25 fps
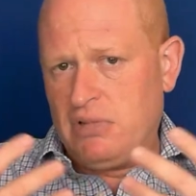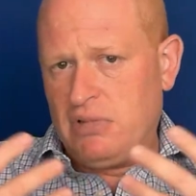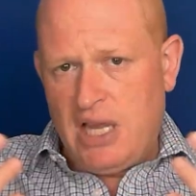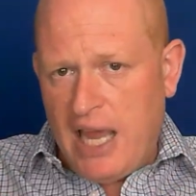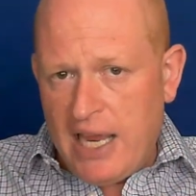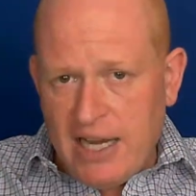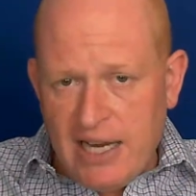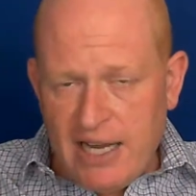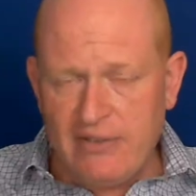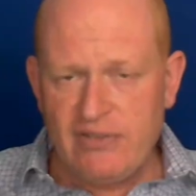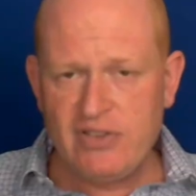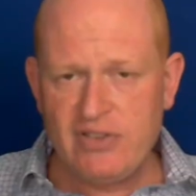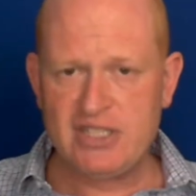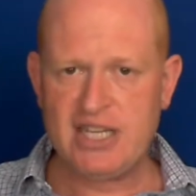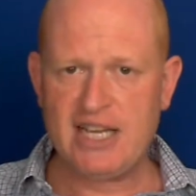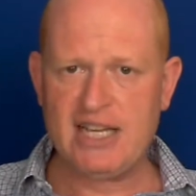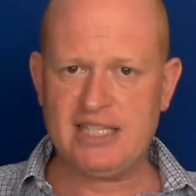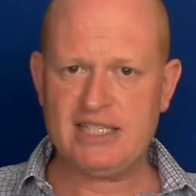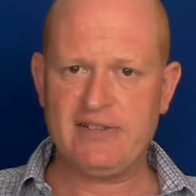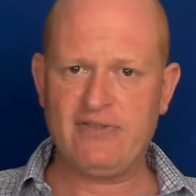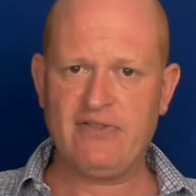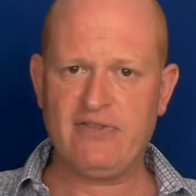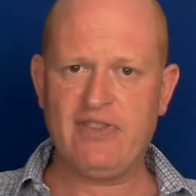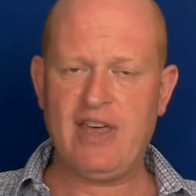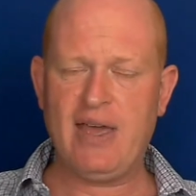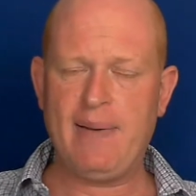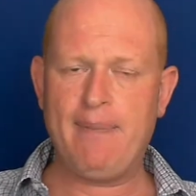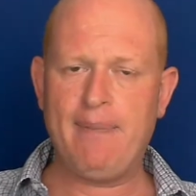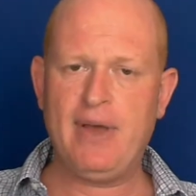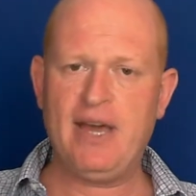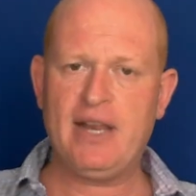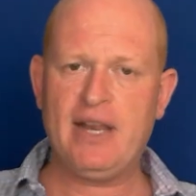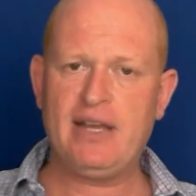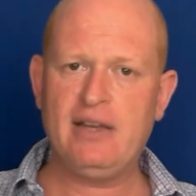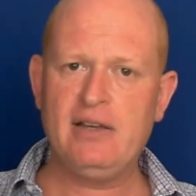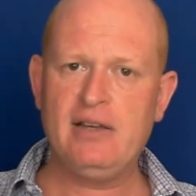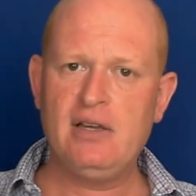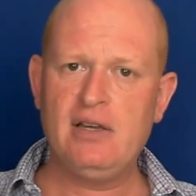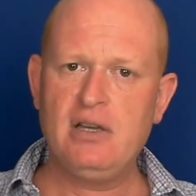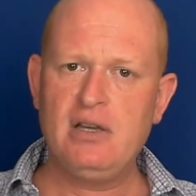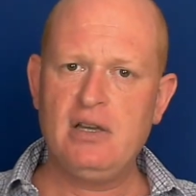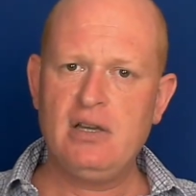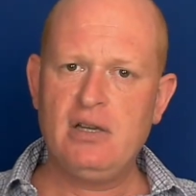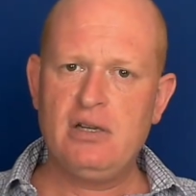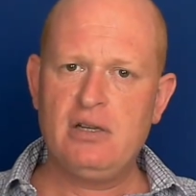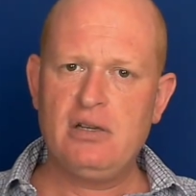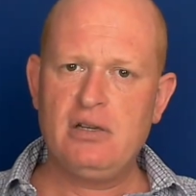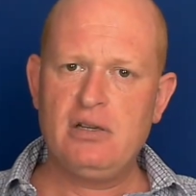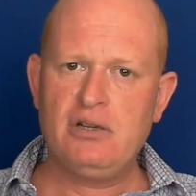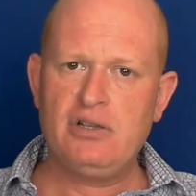and advertising for that matter
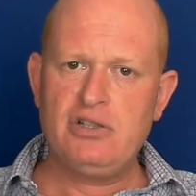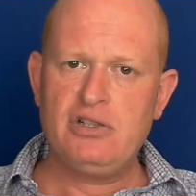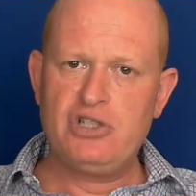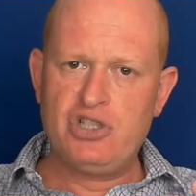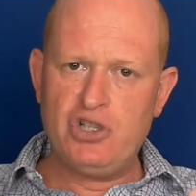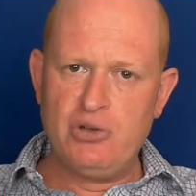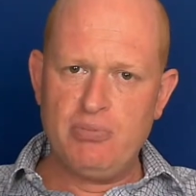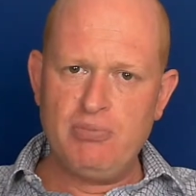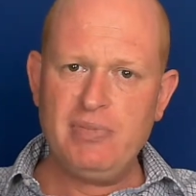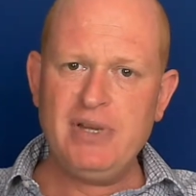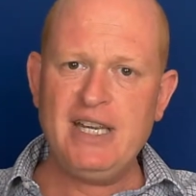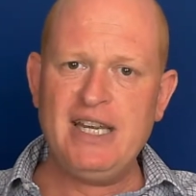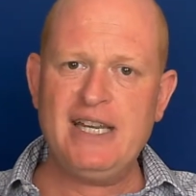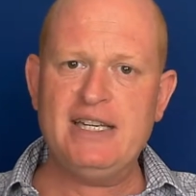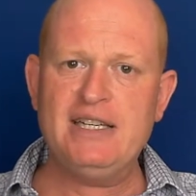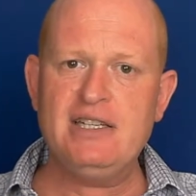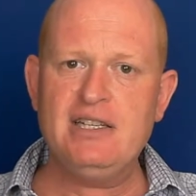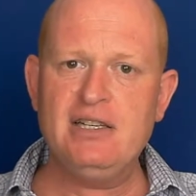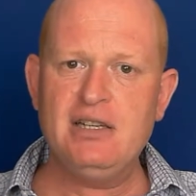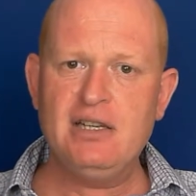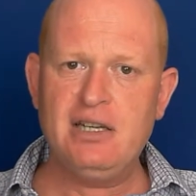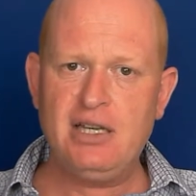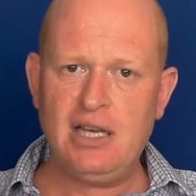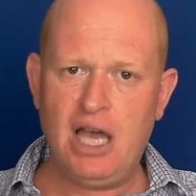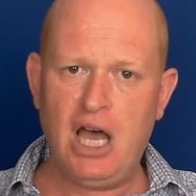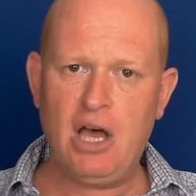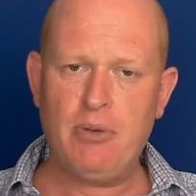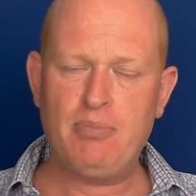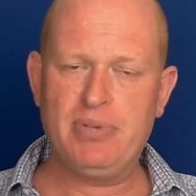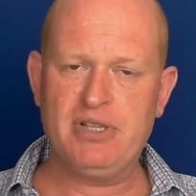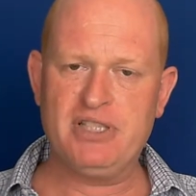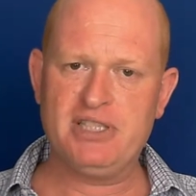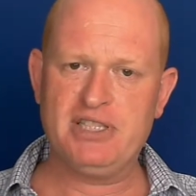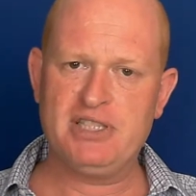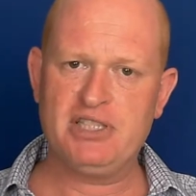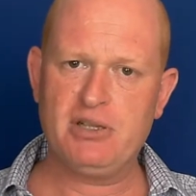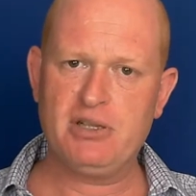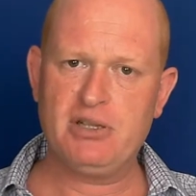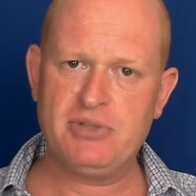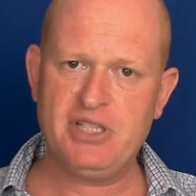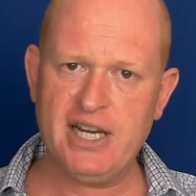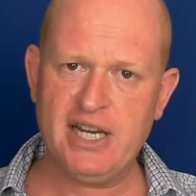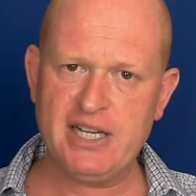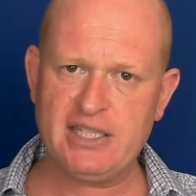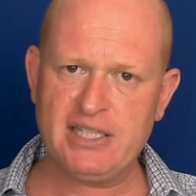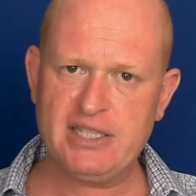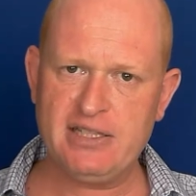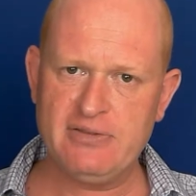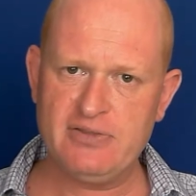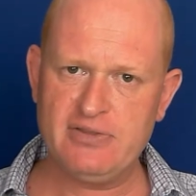to meet our business
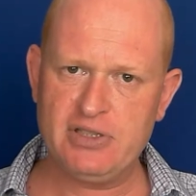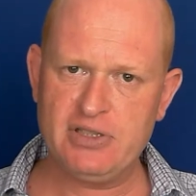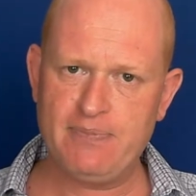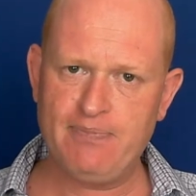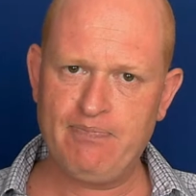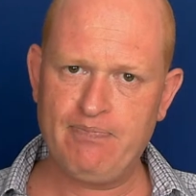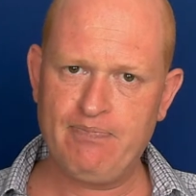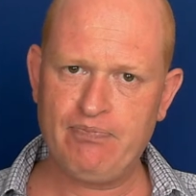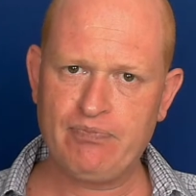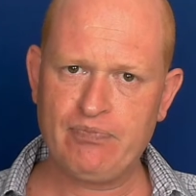objectives?